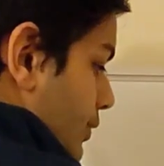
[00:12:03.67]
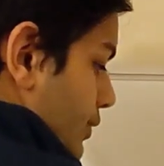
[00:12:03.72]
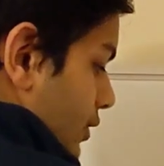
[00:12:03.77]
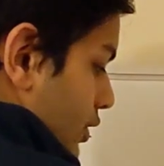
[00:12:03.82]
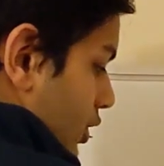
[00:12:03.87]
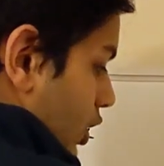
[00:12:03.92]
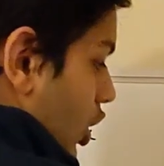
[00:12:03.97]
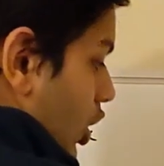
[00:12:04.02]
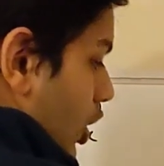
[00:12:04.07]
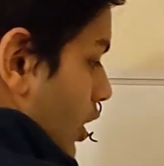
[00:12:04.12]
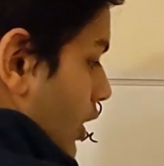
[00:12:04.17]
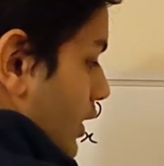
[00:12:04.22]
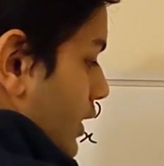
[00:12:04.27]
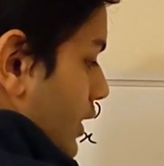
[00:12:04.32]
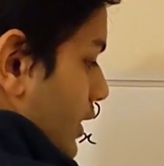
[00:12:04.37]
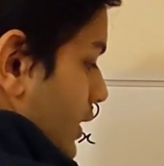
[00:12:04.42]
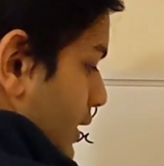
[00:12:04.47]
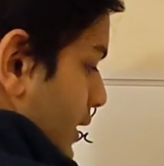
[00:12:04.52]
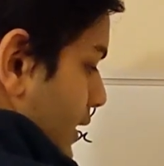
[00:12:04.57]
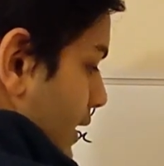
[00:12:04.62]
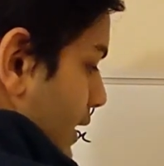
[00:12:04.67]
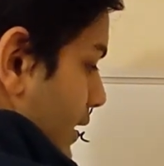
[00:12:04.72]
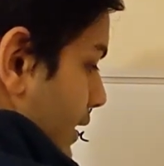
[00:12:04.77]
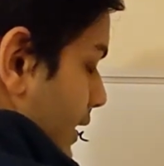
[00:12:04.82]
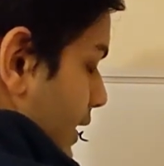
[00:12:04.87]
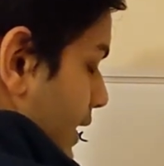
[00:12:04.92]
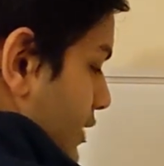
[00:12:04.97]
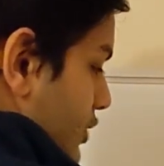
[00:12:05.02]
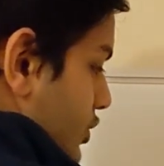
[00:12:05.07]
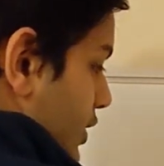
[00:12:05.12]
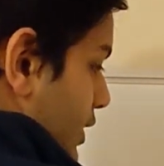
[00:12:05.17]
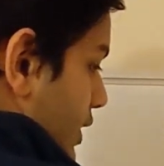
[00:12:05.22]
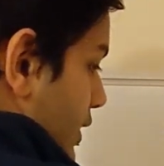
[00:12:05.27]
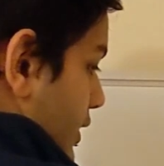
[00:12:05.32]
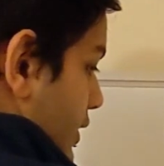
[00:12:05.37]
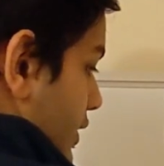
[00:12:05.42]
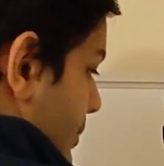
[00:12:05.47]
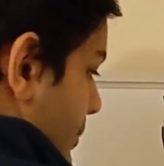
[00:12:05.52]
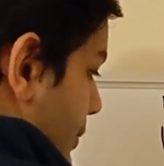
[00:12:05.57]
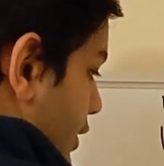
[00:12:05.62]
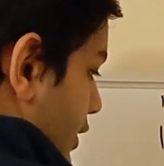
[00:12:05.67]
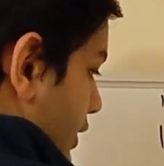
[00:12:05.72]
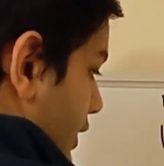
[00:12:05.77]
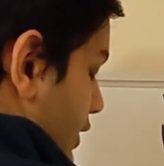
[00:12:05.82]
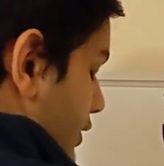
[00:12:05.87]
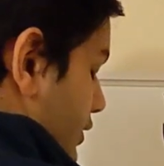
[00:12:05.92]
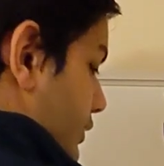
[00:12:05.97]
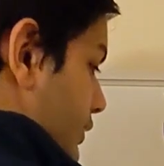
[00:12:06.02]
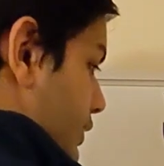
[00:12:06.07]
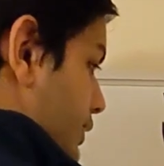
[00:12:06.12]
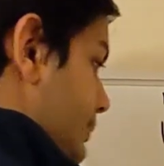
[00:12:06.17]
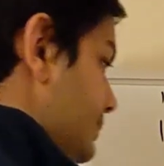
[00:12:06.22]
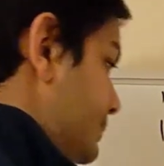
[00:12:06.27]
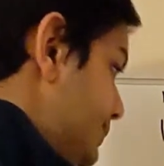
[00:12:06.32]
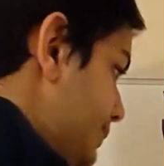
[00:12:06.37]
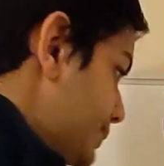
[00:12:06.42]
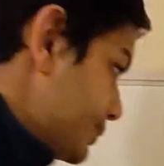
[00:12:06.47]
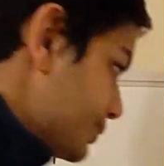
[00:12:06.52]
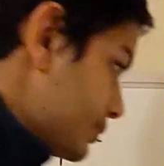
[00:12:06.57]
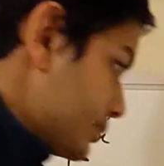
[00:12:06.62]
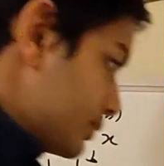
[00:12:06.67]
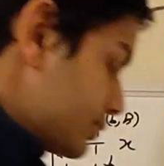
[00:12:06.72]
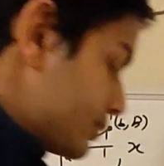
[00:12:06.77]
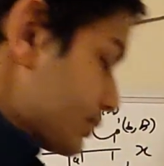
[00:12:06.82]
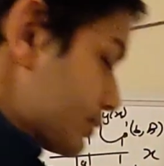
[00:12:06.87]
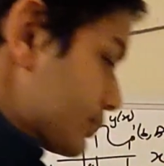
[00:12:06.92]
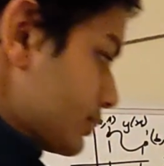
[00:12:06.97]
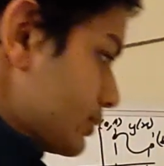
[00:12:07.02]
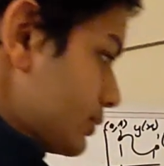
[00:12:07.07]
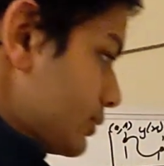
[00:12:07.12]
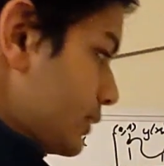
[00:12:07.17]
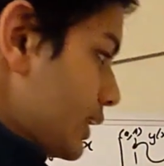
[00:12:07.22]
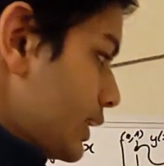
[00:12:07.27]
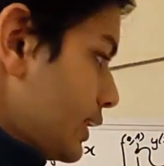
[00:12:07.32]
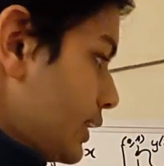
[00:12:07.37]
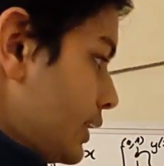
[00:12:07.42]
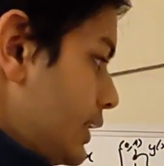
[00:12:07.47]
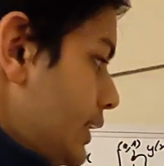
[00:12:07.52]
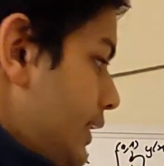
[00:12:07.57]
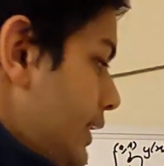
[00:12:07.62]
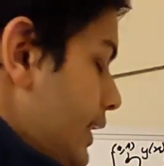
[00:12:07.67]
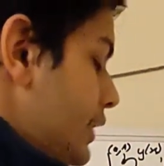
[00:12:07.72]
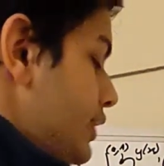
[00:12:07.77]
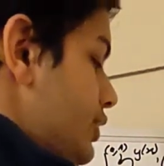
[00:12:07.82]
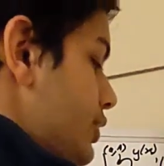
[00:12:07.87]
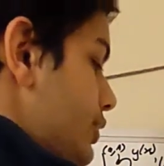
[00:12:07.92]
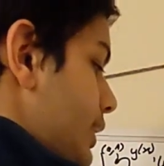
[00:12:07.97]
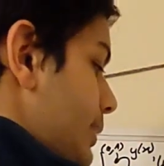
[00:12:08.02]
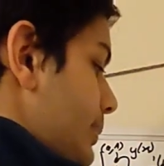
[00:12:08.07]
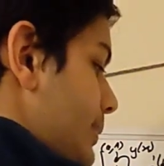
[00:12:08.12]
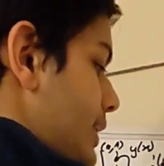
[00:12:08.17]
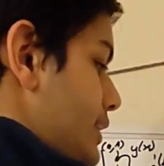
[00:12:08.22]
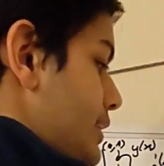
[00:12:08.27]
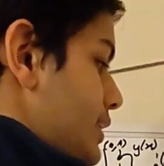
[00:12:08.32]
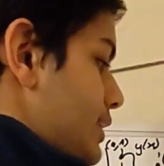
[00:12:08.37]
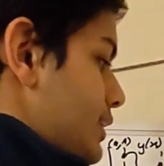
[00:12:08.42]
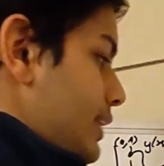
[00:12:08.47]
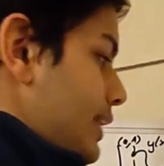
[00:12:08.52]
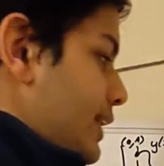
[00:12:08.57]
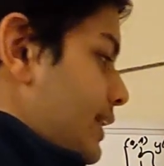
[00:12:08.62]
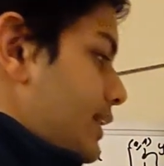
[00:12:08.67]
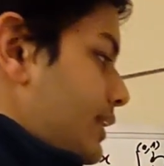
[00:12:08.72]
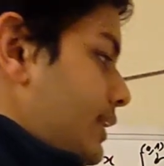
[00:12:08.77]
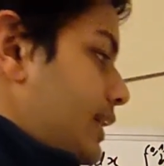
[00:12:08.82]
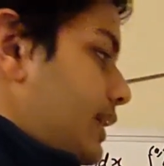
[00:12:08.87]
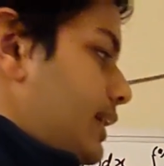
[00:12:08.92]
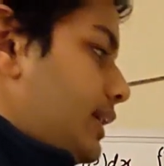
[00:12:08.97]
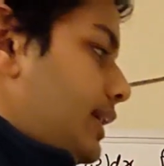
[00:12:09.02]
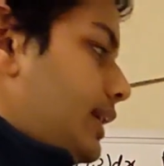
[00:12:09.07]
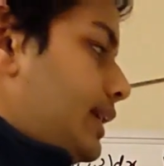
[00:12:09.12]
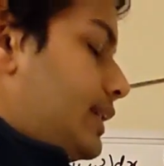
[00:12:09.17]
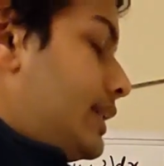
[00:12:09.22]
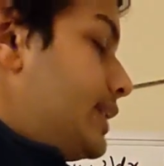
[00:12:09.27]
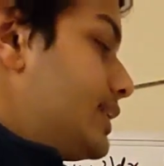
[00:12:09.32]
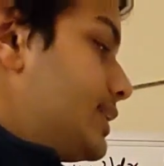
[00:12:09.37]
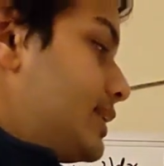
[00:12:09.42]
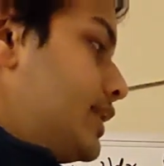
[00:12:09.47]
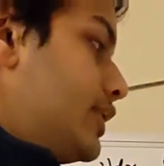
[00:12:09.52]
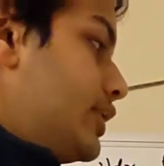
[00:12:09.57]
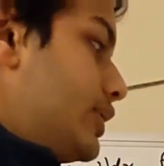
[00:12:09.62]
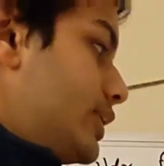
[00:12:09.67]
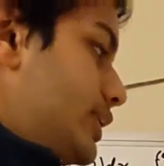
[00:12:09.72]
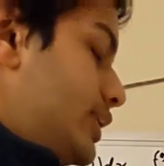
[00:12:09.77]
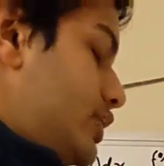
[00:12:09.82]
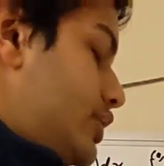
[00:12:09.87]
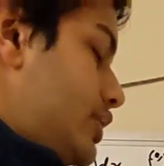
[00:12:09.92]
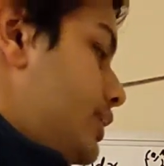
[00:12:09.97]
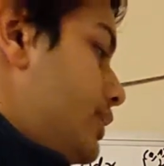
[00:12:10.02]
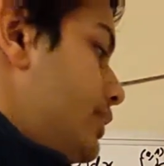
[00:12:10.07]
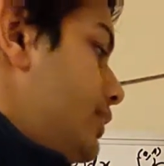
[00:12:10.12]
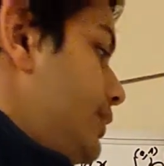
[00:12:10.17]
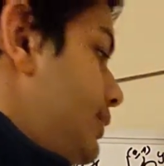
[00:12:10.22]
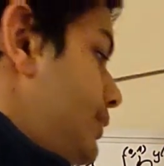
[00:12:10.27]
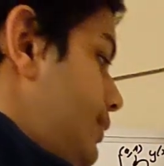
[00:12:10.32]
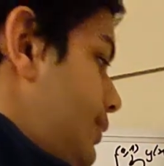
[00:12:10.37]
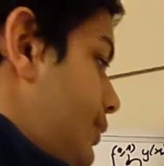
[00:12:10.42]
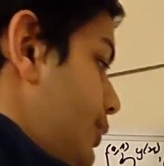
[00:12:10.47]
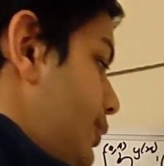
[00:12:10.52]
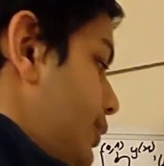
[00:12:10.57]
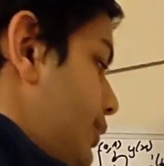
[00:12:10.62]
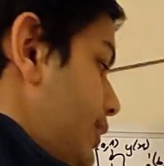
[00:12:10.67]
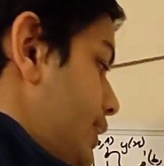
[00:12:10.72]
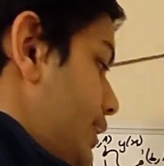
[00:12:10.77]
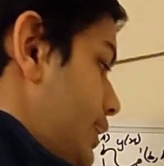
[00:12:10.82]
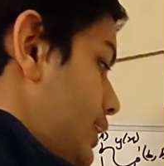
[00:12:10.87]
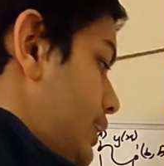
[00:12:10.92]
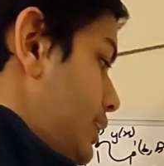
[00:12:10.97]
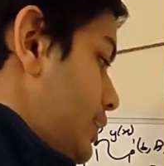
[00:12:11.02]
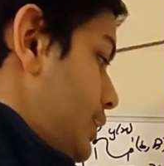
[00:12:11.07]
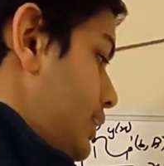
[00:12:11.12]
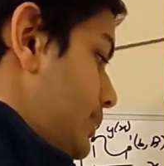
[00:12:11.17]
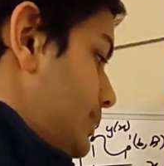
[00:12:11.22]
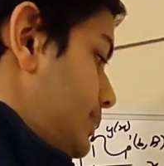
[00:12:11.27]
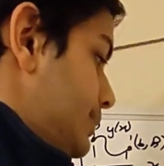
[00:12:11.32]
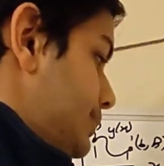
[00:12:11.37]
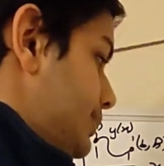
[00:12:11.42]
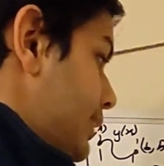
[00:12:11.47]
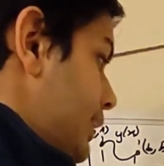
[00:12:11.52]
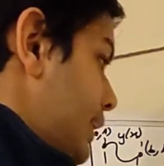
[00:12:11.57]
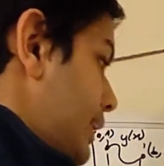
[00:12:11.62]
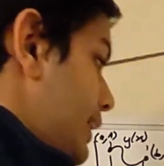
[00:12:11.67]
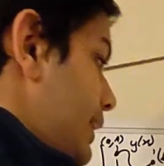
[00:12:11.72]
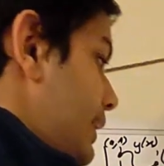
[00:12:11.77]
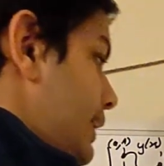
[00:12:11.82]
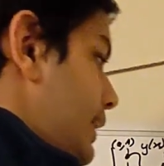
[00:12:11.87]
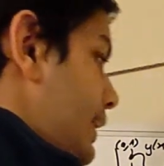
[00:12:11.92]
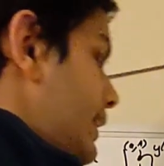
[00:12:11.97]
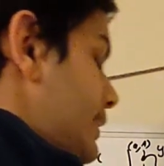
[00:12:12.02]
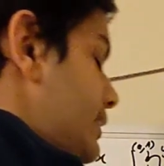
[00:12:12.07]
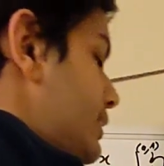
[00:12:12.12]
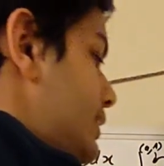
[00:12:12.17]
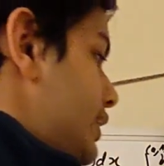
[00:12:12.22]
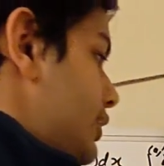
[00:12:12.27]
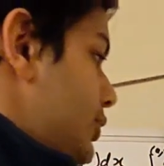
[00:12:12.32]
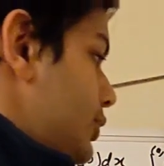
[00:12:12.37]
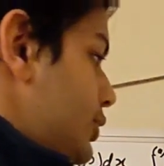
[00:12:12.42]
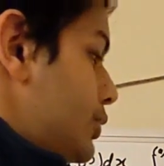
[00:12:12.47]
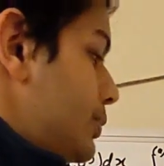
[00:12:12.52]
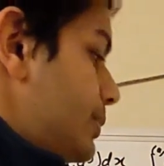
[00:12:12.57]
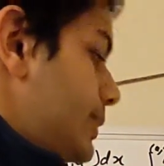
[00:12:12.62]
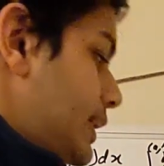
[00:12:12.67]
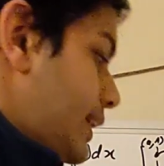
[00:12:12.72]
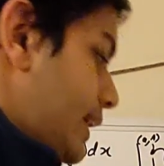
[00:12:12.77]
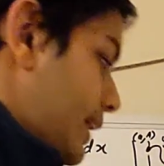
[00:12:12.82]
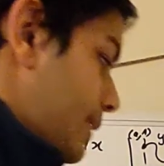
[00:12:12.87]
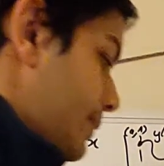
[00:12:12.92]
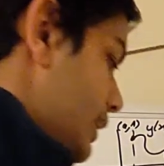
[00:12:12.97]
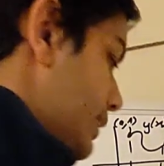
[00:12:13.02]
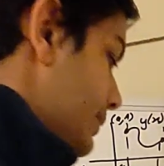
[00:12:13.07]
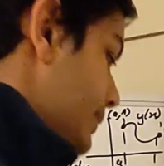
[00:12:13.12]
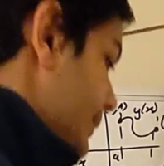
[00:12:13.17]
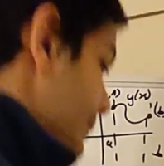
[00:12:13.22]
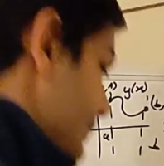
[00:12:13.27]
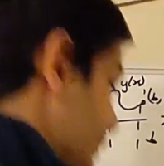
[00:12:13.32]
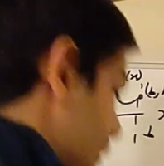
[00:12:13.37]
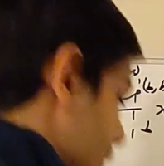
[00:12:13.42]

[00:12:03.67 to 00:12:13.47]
for all h in a small interval. And so that means that a necessary condition for x0 to be a minimum